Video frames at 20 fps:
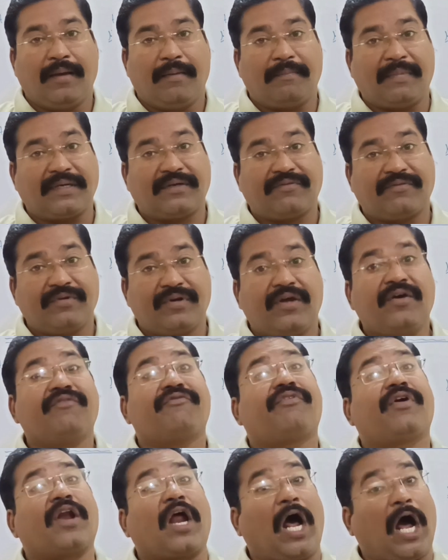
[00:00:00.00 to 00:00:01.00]
But
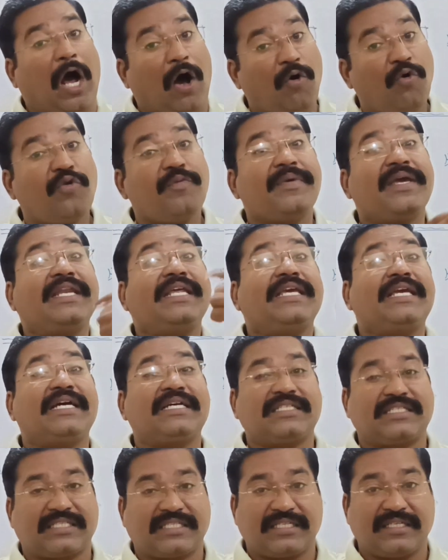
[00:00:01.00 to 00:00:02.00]
for how many
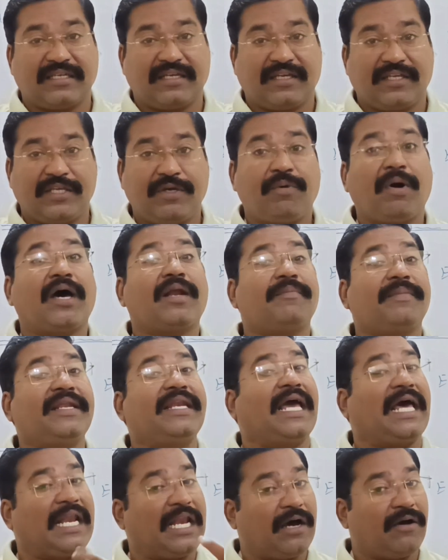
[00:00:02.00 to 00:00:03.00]
years you are
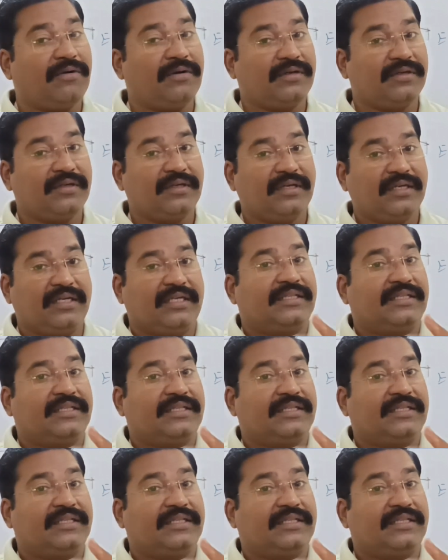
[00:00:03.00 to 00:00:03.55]
being allowed?